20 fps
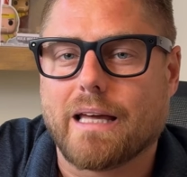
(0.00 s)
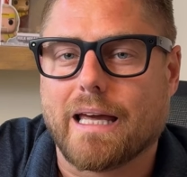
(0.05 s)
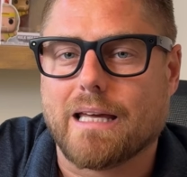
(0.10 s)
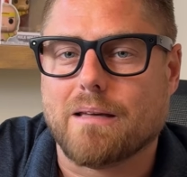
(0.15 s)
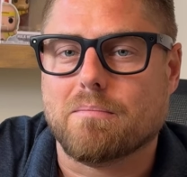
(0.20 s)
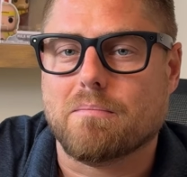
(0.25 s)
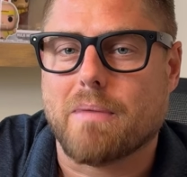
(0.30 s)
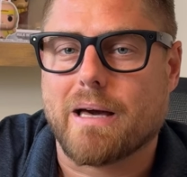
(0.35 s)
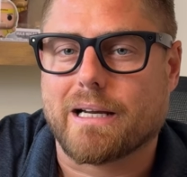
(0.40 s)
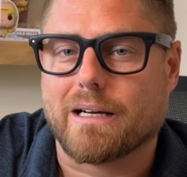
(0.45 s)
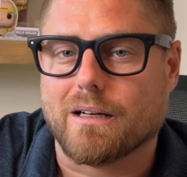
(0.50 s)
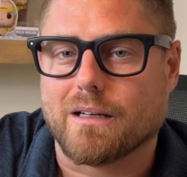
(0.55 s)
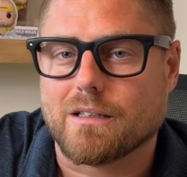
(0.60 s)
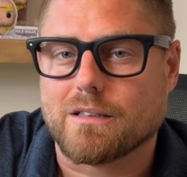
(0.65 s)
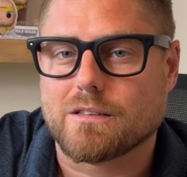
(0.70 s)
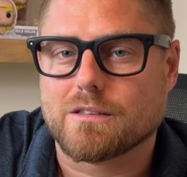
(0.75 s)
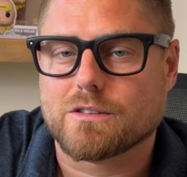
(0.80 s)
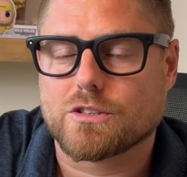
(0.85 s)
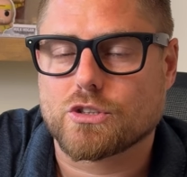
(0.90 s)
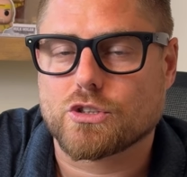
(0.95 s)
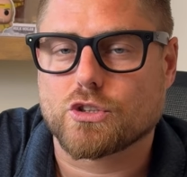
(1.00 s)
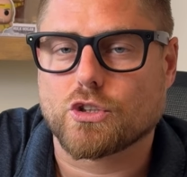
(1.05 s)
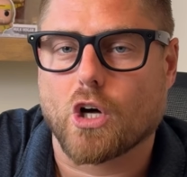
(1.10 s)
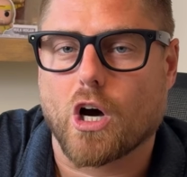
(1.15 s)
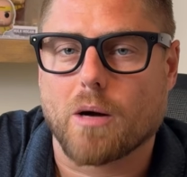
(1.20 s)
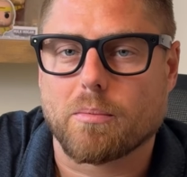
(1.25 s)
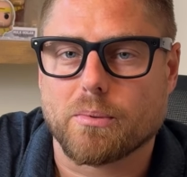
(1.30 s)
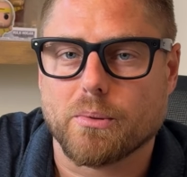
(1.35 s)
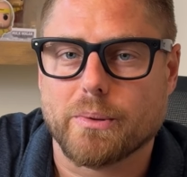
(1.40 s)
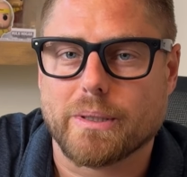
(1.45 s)
hey Meta,
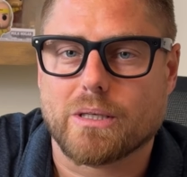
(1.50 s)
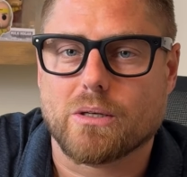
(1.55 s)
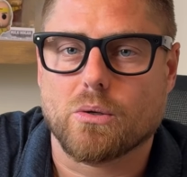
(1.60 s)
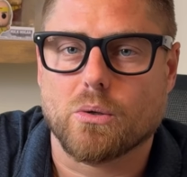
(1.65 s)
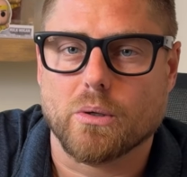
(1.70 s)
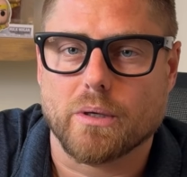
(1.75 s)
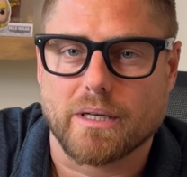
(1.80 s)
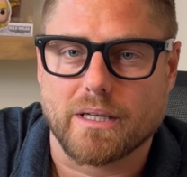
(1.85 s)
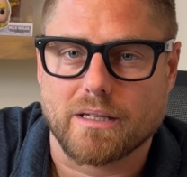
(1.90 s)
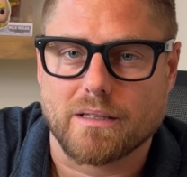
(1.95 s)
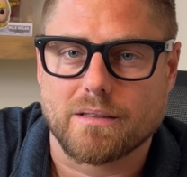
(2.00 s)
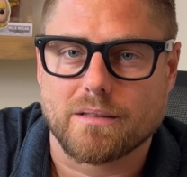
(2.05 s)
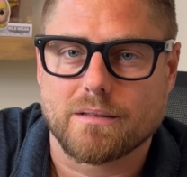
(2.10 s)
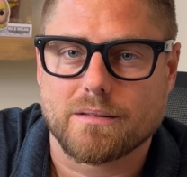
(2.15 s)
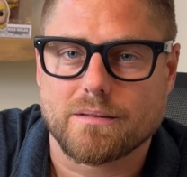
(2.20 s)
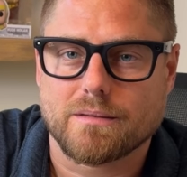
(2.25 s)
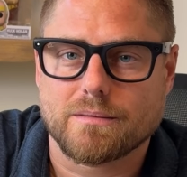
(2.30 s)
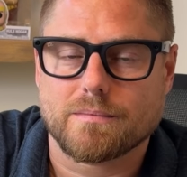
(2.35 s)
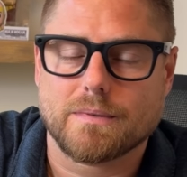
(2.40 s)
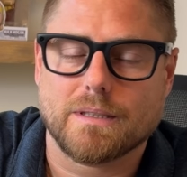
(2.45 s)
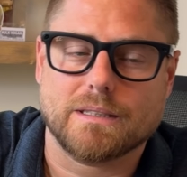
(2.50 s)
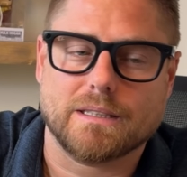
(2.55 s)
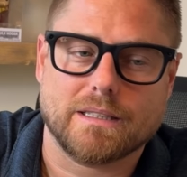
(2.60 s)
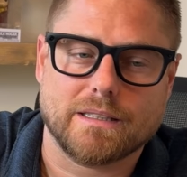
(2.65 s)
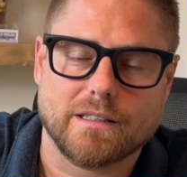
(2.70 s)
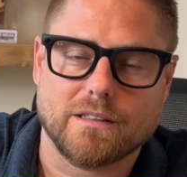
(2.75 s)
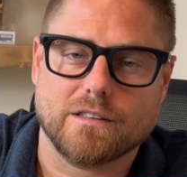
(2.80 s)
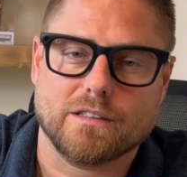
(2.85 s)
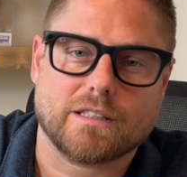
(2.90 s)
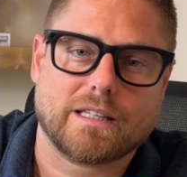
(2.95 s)
stop recording. And
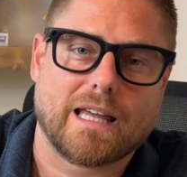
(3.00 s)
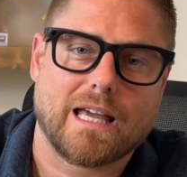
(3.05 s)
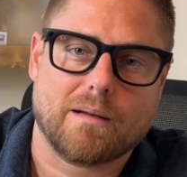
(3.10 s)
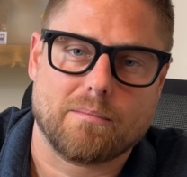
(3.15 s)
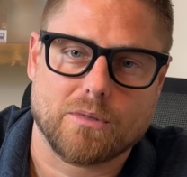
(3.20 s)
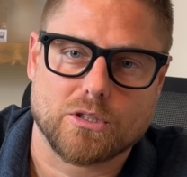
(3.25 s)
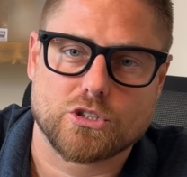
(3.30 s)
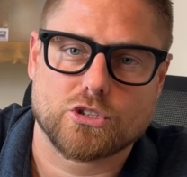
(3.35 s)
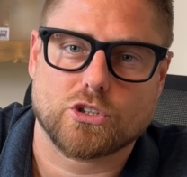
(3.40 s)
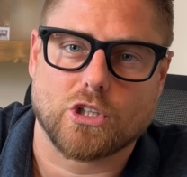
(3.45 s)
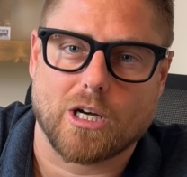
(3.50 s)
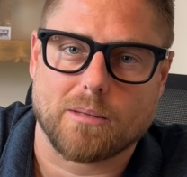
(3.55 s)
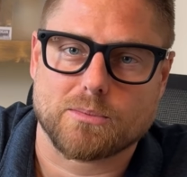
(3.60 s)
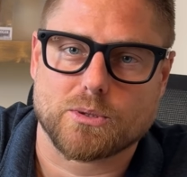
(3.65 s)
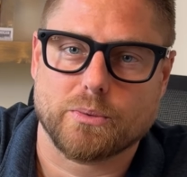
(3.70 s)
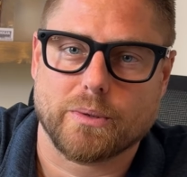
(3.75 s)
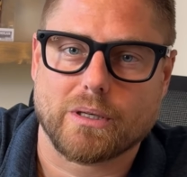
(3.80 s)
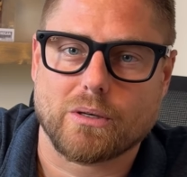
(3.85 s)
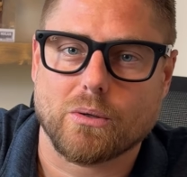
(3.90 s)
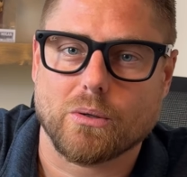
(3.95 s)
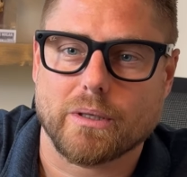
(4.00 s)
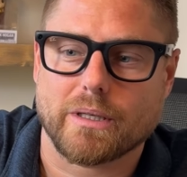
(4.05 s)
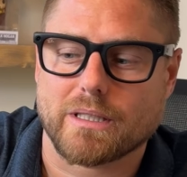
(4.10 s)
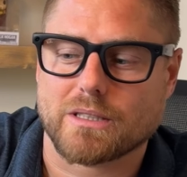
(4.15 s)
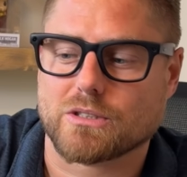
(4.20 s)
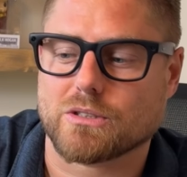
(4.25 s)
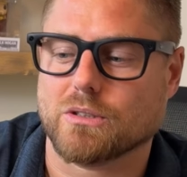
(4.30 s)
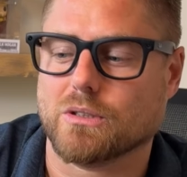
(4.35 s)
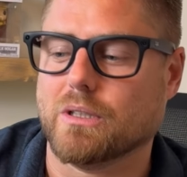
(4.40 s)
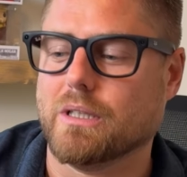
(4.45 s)
then the camera stops
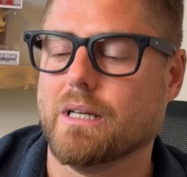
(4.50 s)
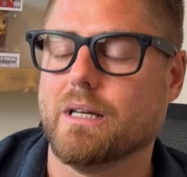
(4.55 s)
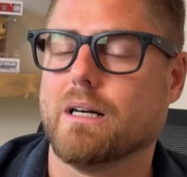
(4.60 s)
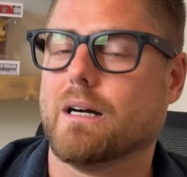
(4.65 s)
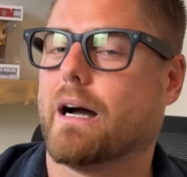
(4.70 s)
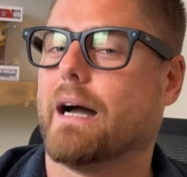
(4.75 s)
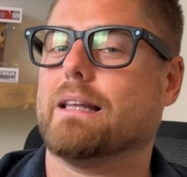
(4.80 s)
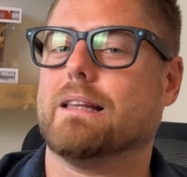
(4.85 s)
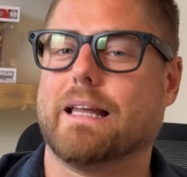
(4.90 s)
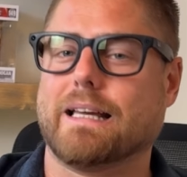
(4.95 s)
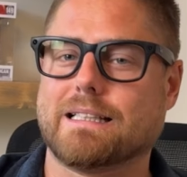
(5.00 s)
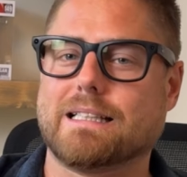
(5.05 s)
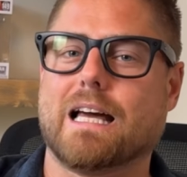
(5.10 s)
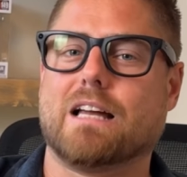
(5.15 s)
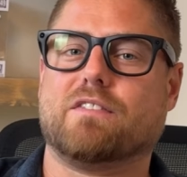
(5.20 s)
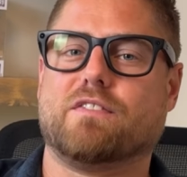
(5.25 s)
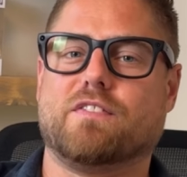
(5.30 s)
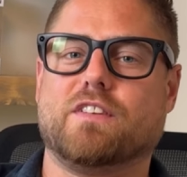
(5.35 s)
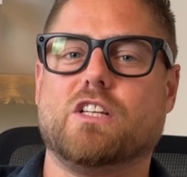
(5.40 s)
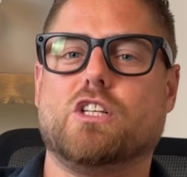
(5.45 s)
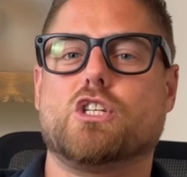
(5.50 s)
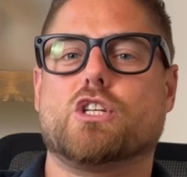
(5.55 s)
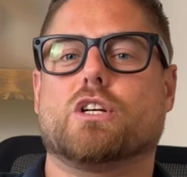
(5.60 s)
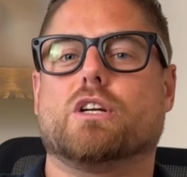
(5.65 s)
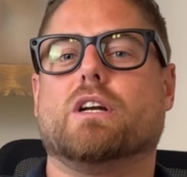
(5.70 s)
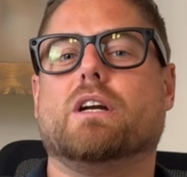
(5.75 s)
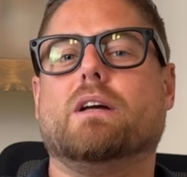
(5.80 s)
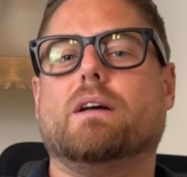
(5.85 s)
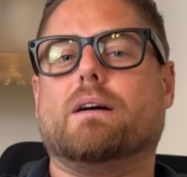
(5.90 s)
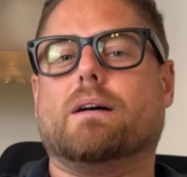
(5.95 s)
recording. So I like that
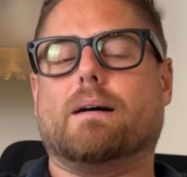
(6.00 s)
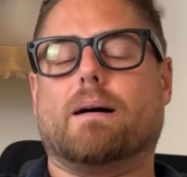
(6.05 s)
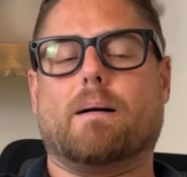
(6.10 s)
feature.